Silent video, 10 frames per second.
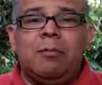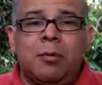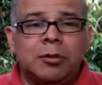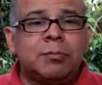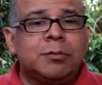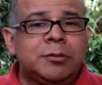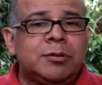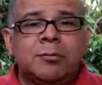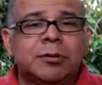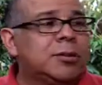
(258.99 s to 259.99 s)

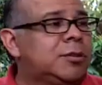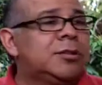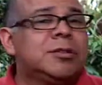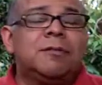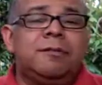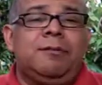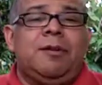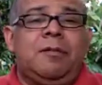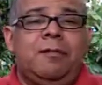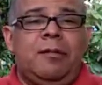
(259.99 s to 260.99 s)
multitudes
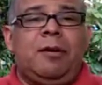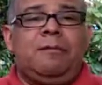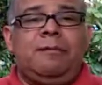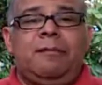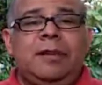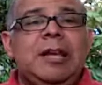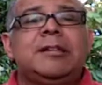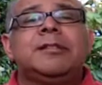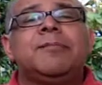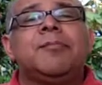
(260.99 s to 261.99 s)
of leads.
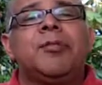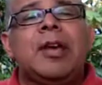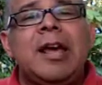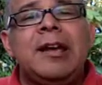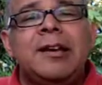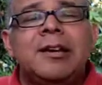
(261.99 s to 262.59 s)
Okay,